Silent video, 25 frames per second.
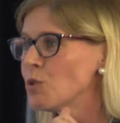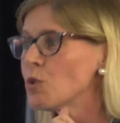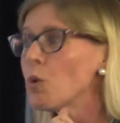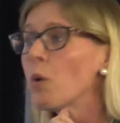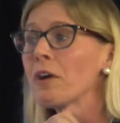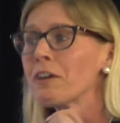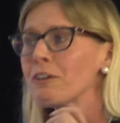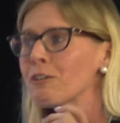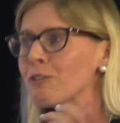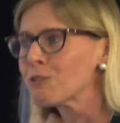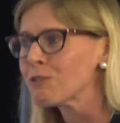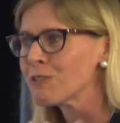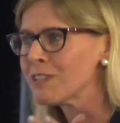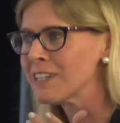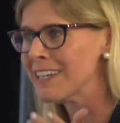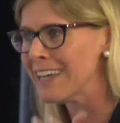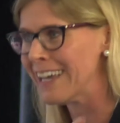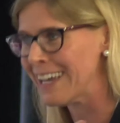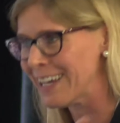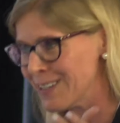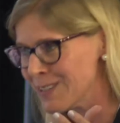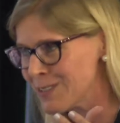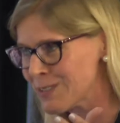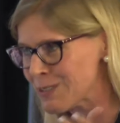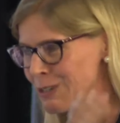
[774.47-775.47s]
lawyerly
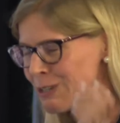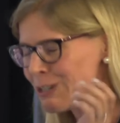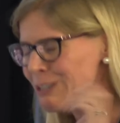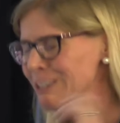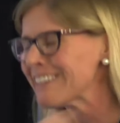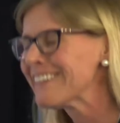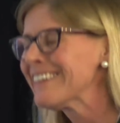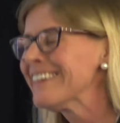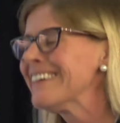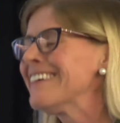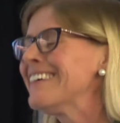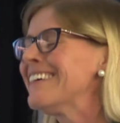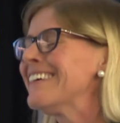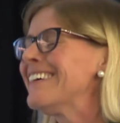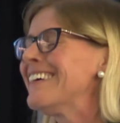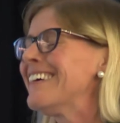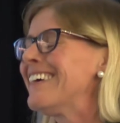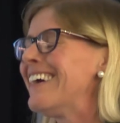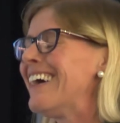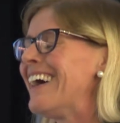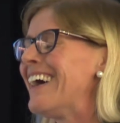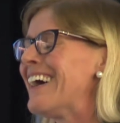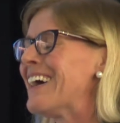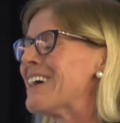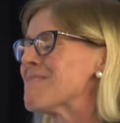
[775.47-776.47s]
answer,
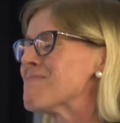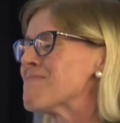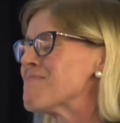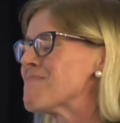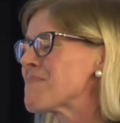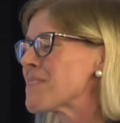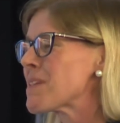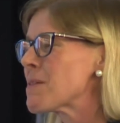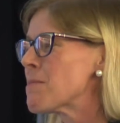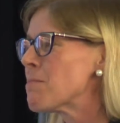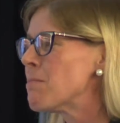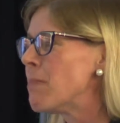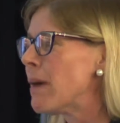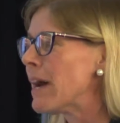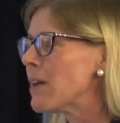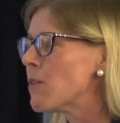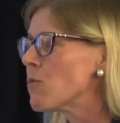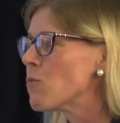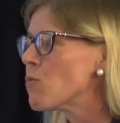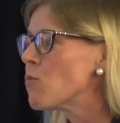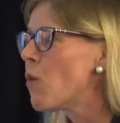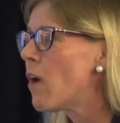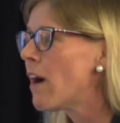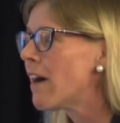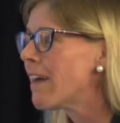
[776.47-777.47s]

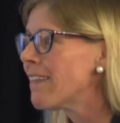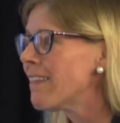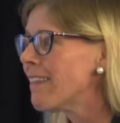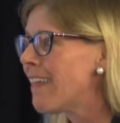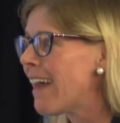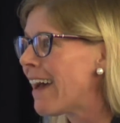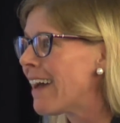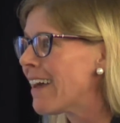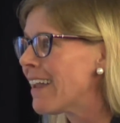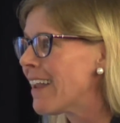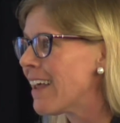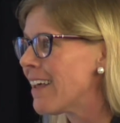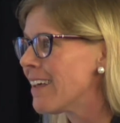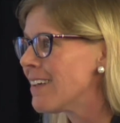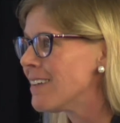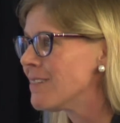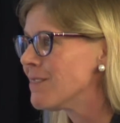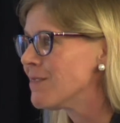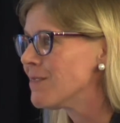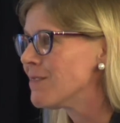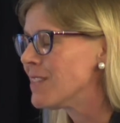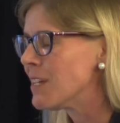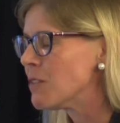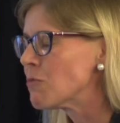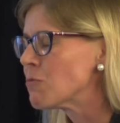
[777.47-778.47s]
but one that
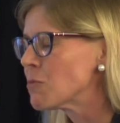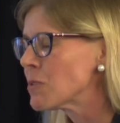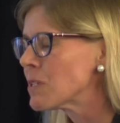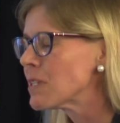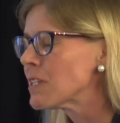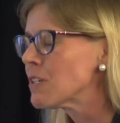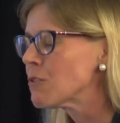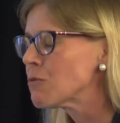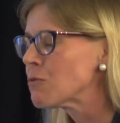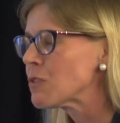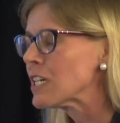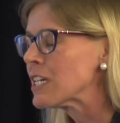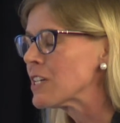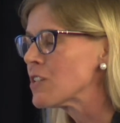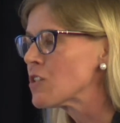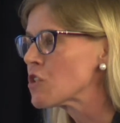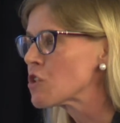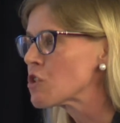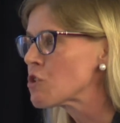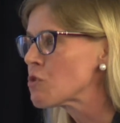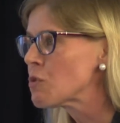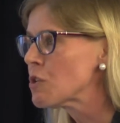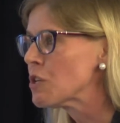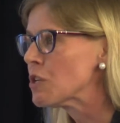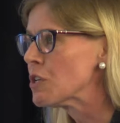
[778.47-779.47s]
really rings
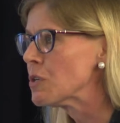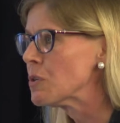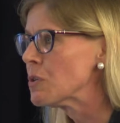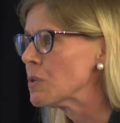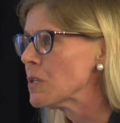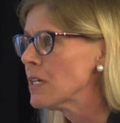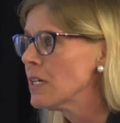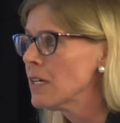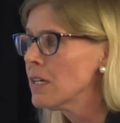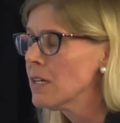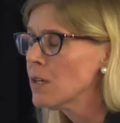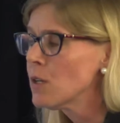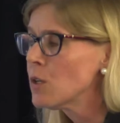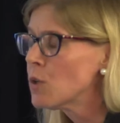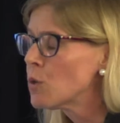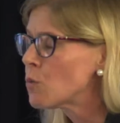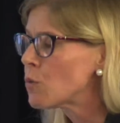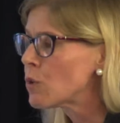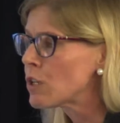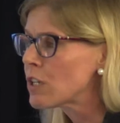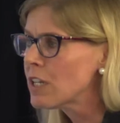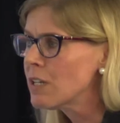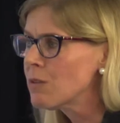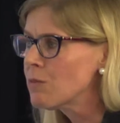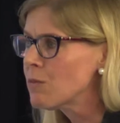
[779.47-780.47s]
true.
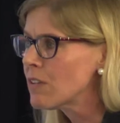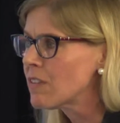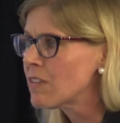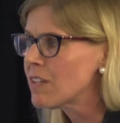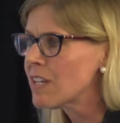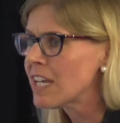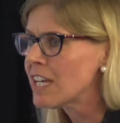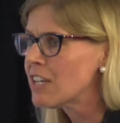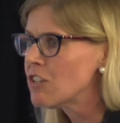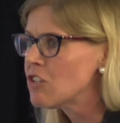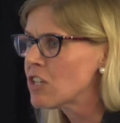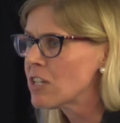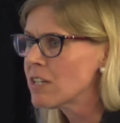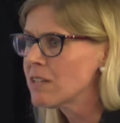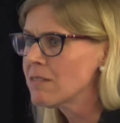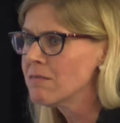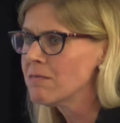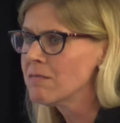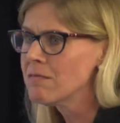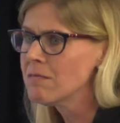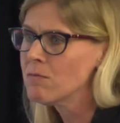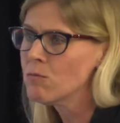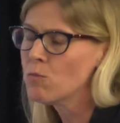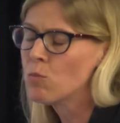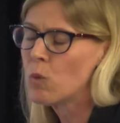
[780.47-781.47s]
Working with an
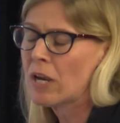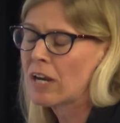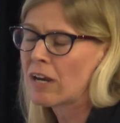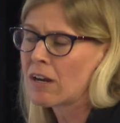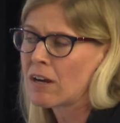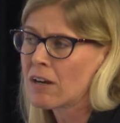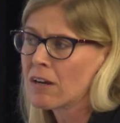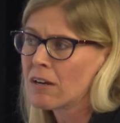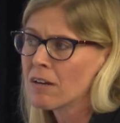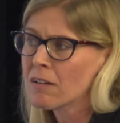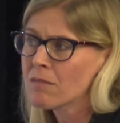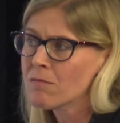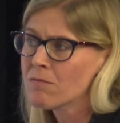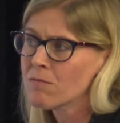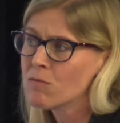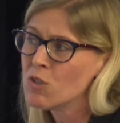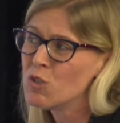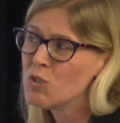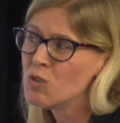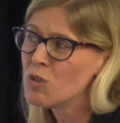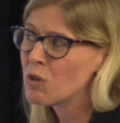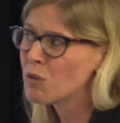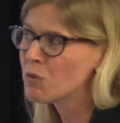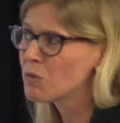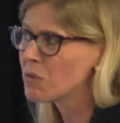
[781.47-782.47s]
agent where
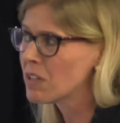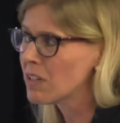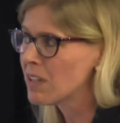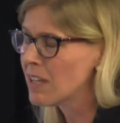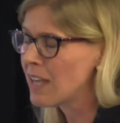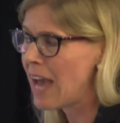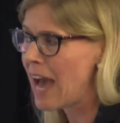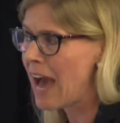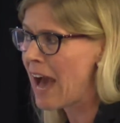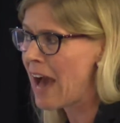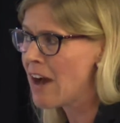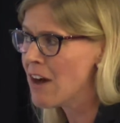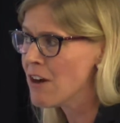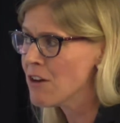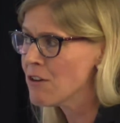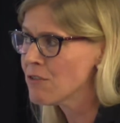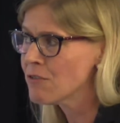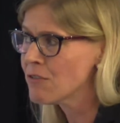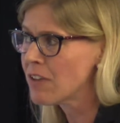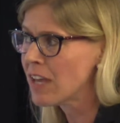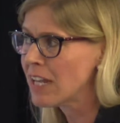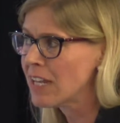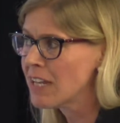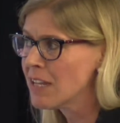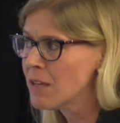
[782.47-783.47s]
you don't really
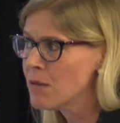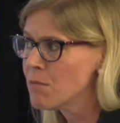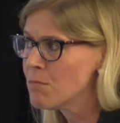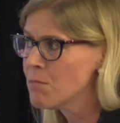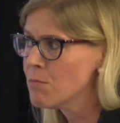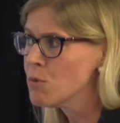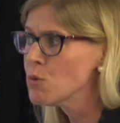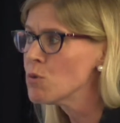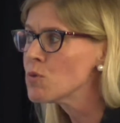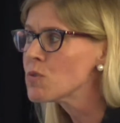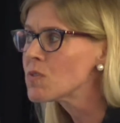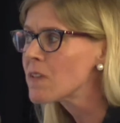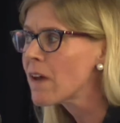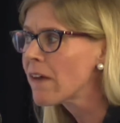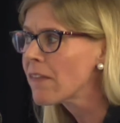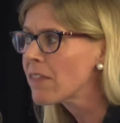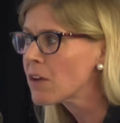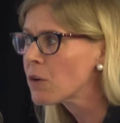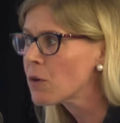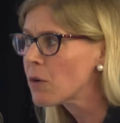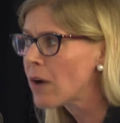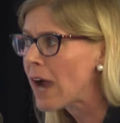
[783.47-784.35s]
have any boots on the